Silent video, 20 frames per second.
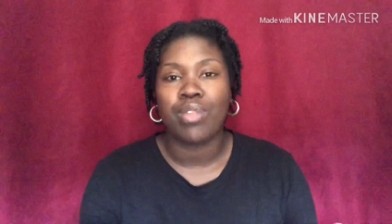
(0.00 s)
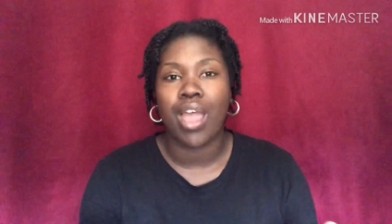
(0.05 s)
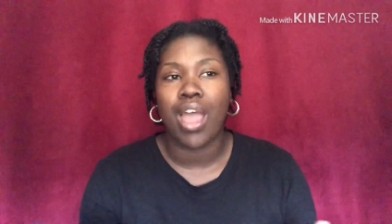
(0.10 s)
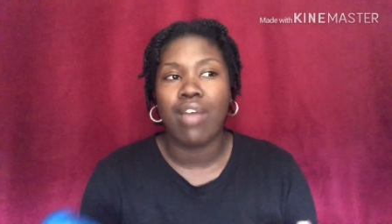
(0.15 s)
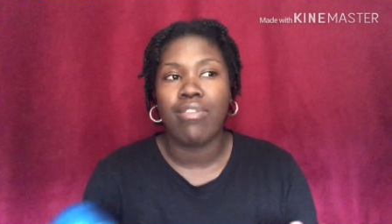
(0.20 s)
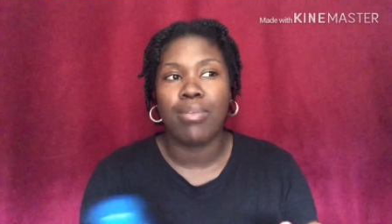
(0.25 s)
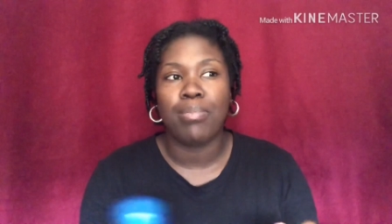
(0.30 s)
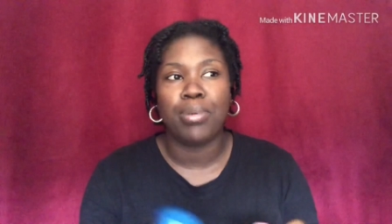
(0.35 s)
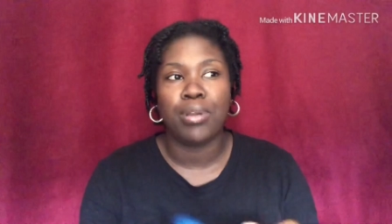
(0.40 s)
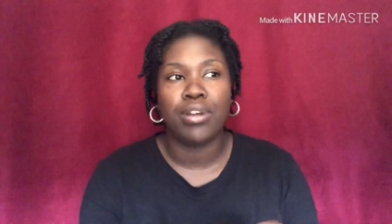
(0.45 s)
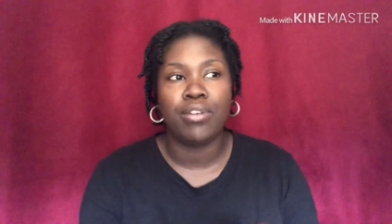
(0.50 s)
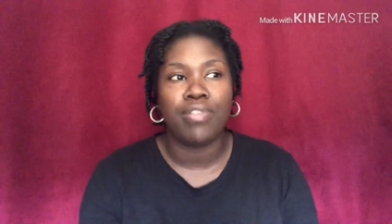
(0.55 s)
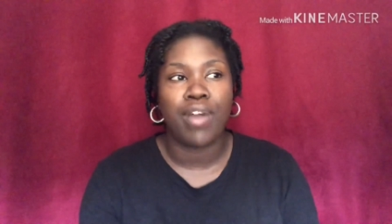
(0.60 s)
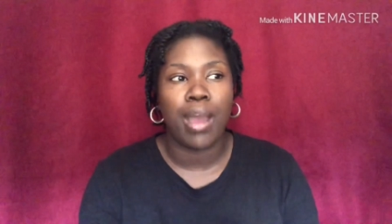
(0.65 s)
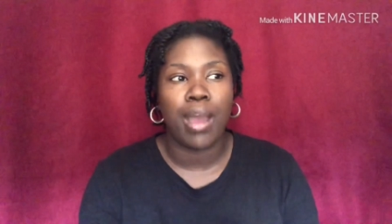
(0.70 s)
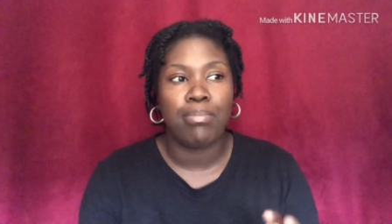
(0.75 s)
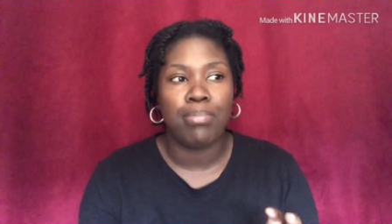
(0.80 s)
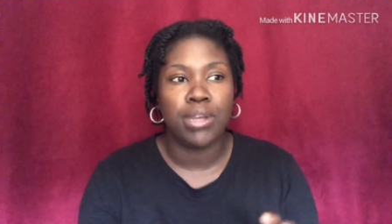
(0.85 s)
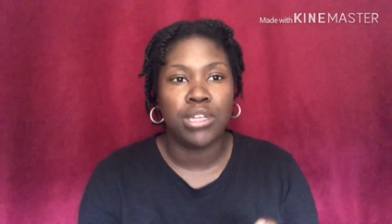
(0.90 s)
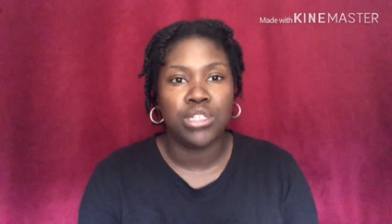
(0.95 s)
I have a
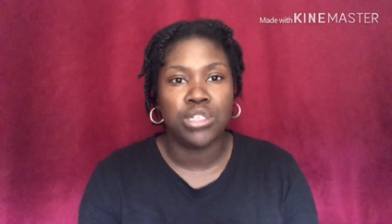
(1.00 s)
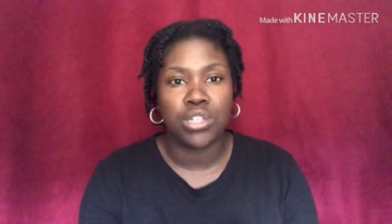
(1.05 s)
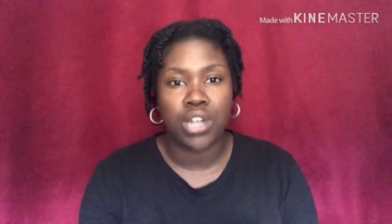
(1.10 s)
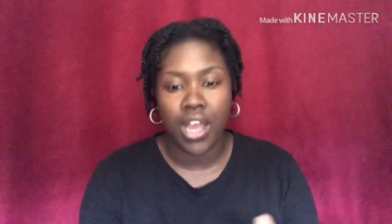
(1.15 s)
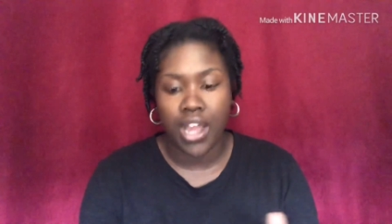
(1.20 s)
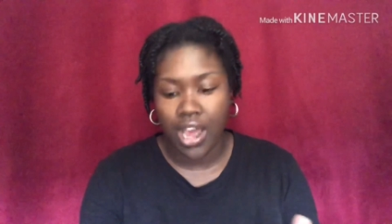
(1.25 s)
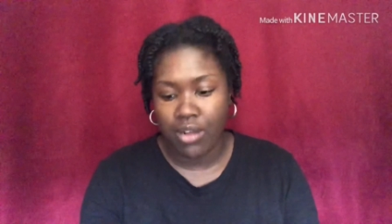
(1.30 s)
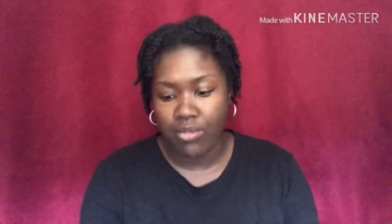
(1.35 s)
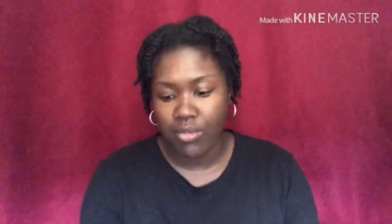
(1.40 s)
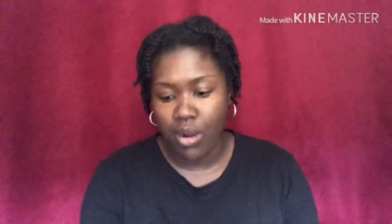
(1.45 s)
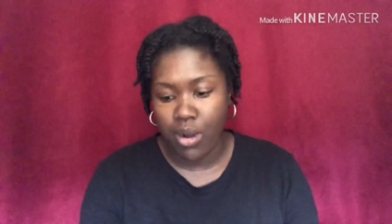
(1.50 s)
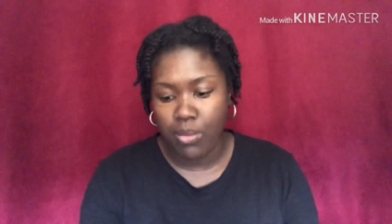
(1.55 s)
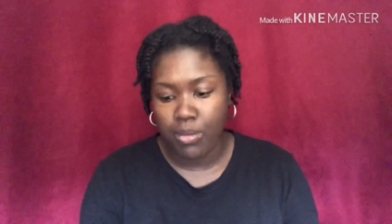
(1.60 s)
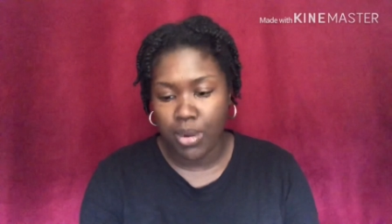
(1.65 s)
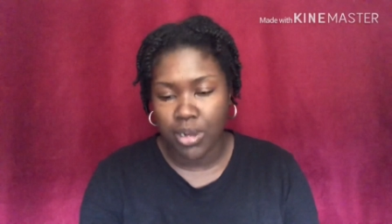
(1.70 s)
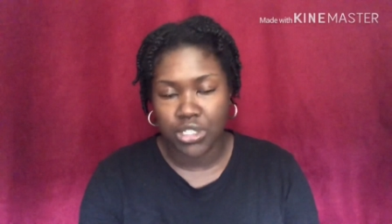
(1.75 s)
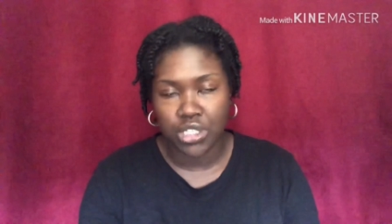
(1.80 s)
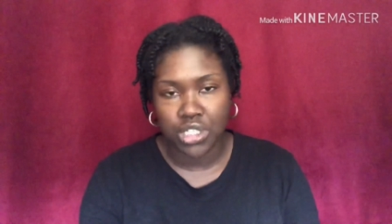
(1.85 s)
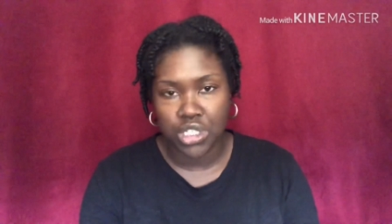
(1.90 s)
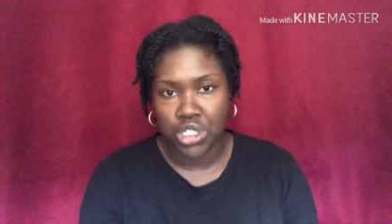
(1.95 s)
purified pitcher that I got at
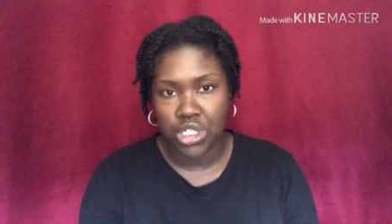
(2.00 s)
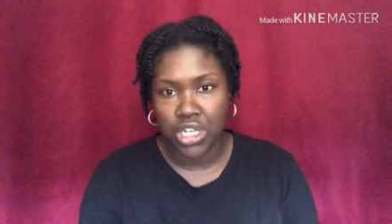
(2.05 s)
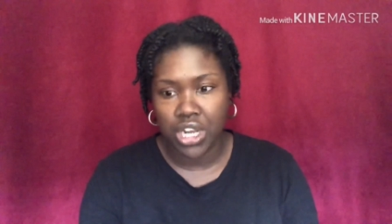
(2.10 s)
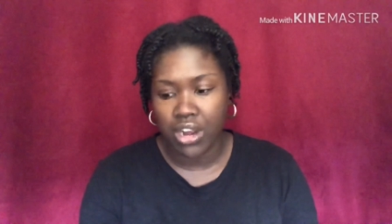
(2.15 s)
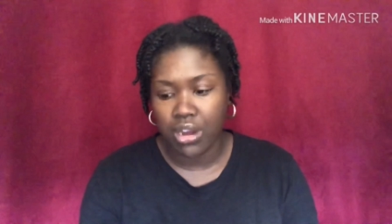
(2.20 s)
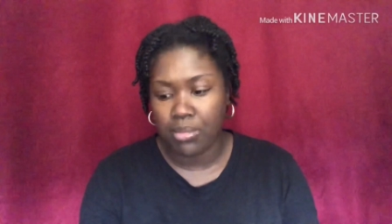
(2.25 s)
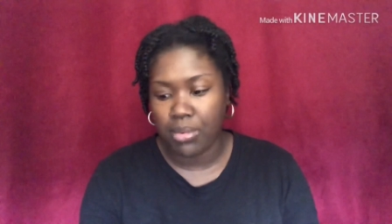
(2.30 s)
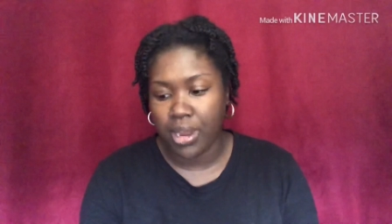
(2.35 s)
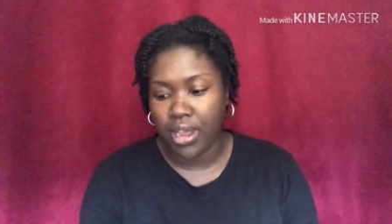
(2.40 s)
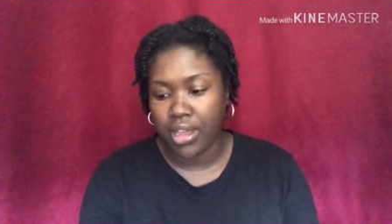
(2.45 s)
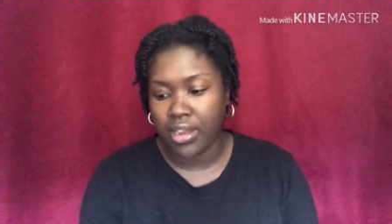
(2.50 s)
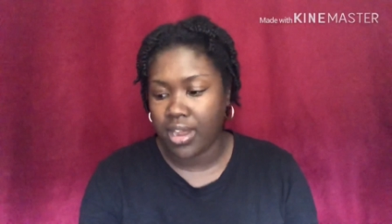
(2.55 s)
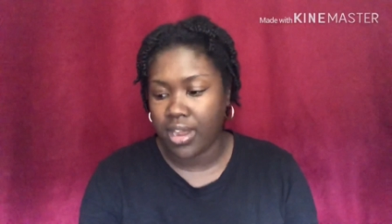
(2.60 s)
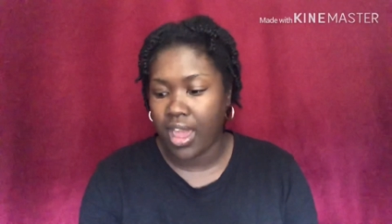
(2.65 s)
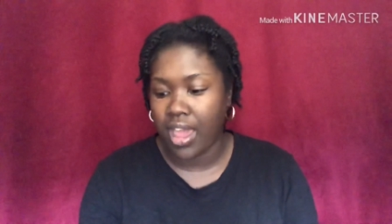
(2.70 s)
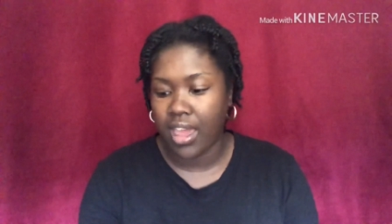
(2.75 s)
Walmart, just a generic brand.